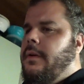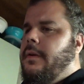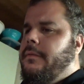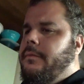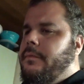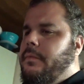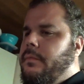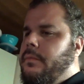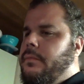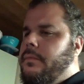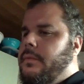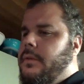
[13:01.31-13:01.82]

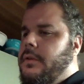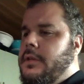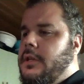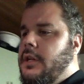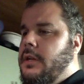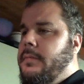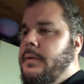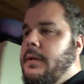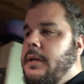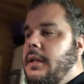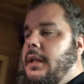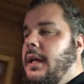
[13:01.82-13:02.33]
if there's going
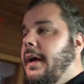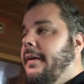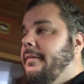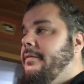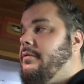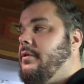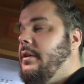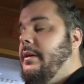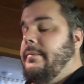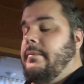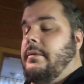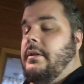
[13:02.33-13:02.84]
to be a live
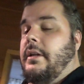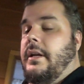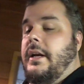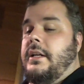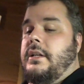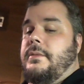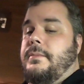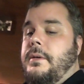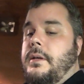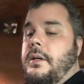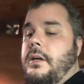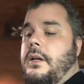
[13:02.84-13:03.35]
stream
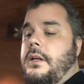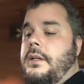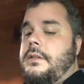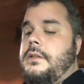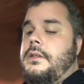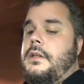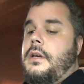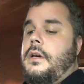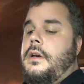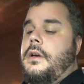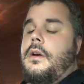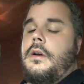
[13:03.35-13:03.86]
tonight, to be
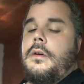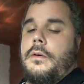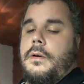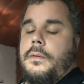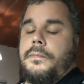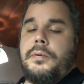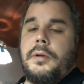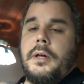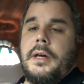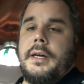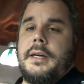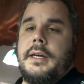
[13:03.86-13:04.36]
honest. We're
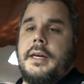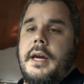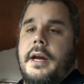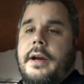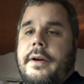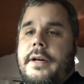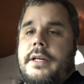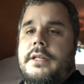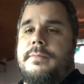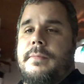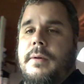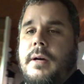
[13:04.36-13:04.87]
playing
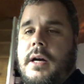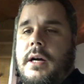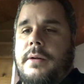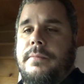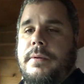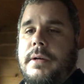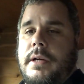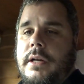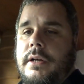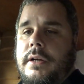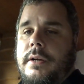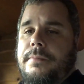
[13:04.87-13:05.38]
Garry's Mod.
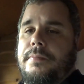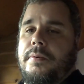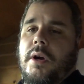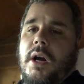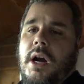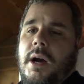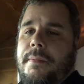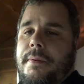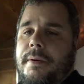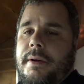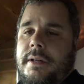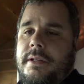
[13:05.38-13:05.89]
We're going to do
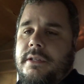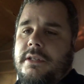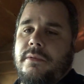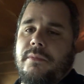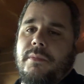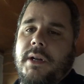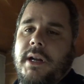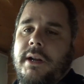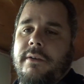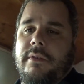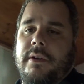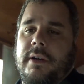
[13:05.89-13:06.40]
prop hunts and
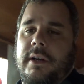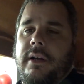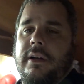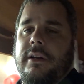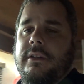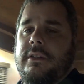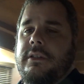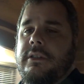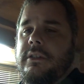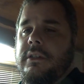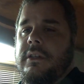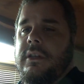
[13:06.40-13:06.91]
whatever
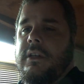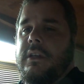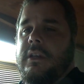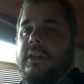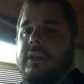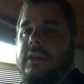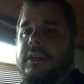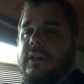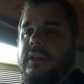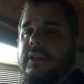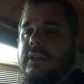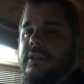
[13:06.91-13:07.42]
else.
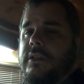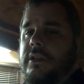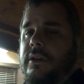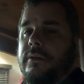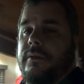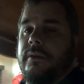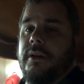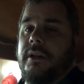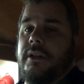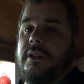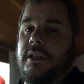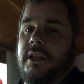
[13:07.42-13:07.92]
So
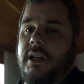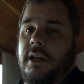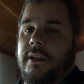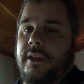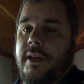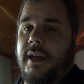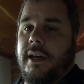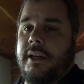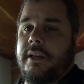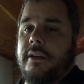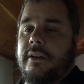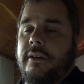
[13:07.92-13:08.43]
we're going to see how
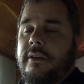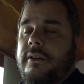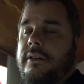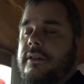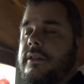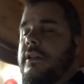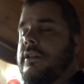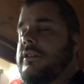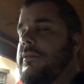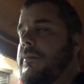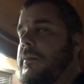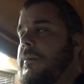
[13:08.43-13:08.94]
that
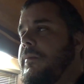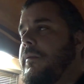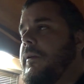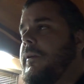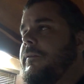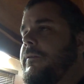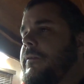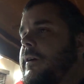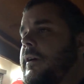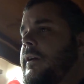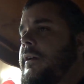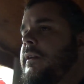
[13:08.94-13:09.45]
goes. Should be pretty
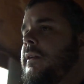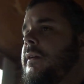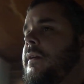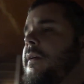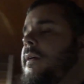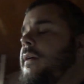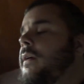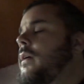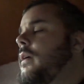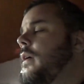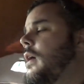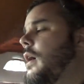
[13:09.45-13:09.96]
fun.
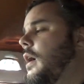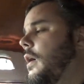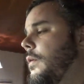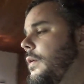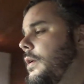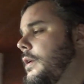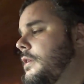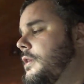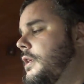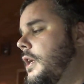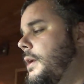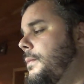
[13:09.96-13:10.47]
I
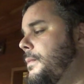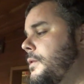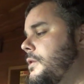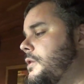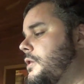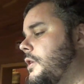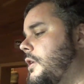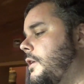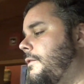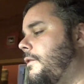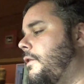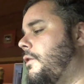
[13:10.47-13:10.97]
want to set up a
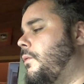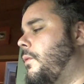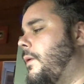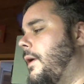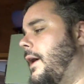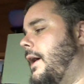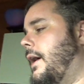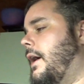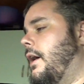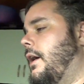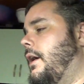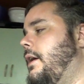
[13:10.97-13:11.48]
server
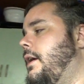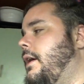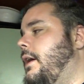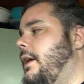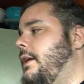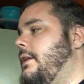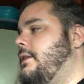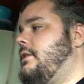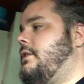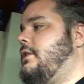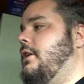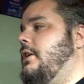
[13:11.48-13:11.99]
where
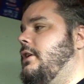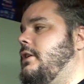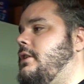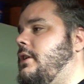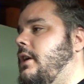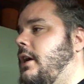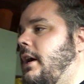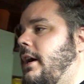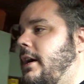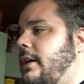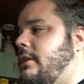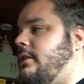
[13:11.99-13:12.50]
it's just
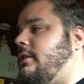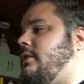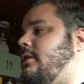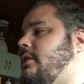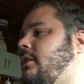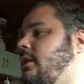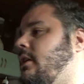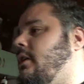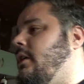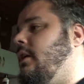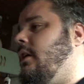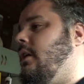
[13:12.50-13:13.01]

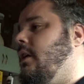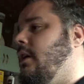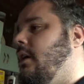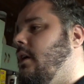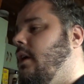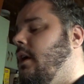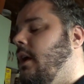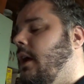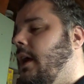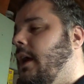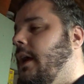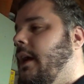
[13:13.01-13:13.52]
us
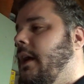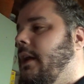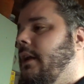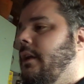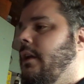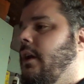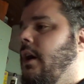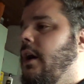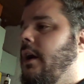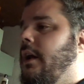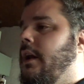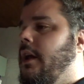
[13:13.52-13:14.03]
and
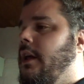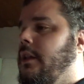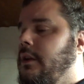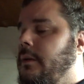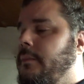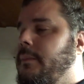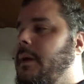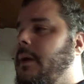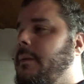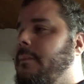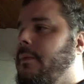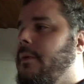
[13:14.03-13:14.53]
not other
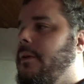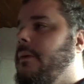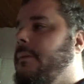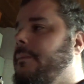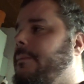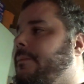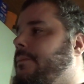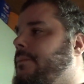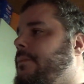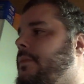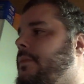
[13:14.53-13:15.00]
people